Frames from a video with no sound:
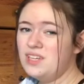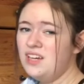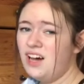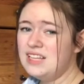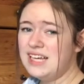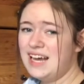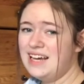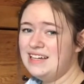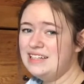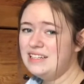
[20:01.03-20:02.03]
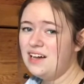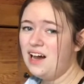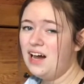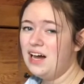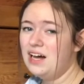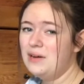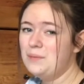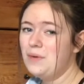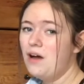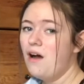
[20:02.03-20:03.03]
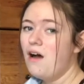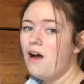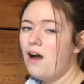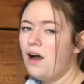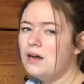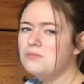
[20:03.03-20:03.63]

on the end are